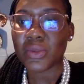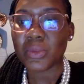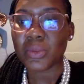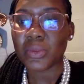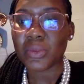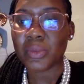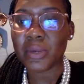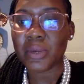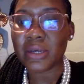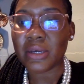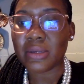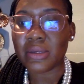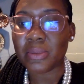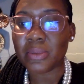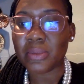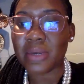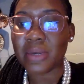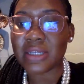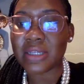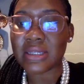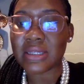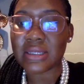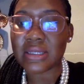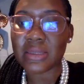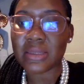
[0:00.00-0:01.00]
So
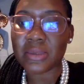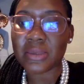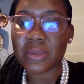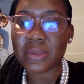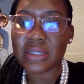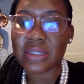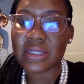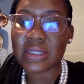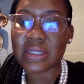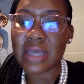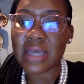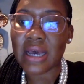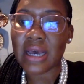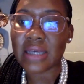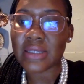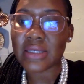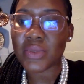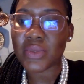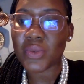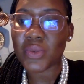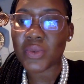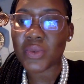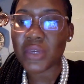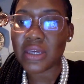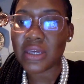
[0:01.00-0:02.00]
participants, as
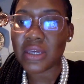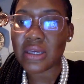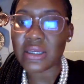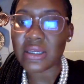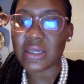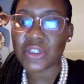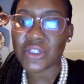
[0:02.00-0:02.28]
we